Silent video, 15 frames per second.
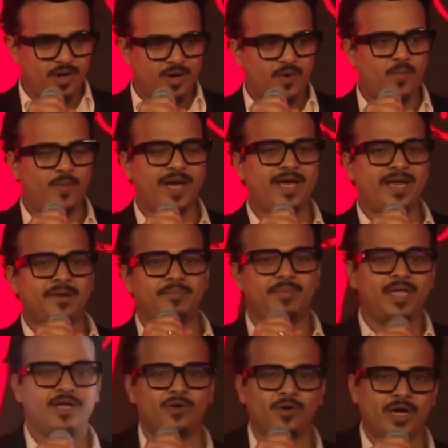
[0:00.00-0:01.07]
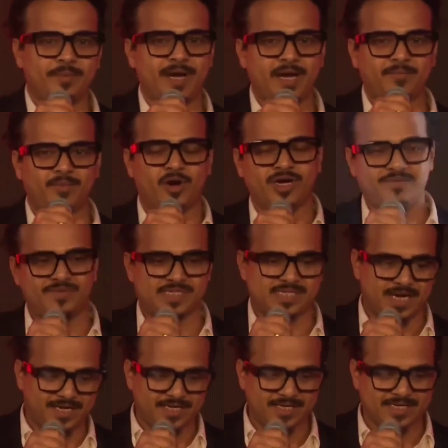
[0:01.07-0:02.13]
When me, Goldie Bhai and Mortal, we
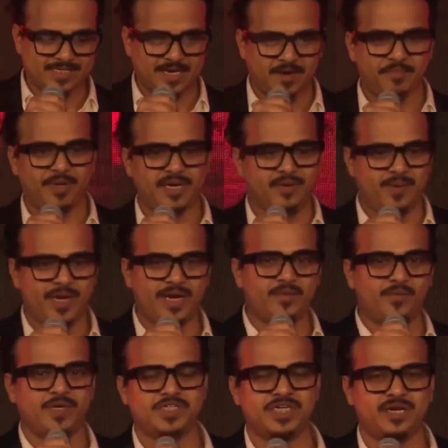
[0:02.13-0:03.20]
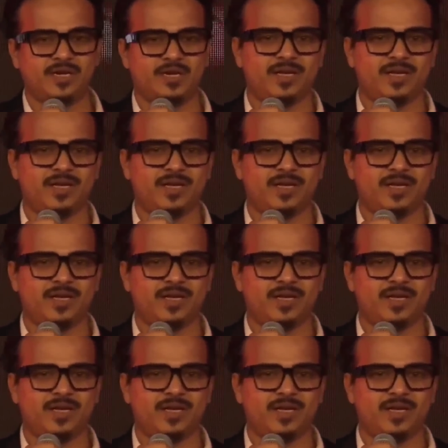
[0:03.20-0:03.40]
started this company, we had a vision.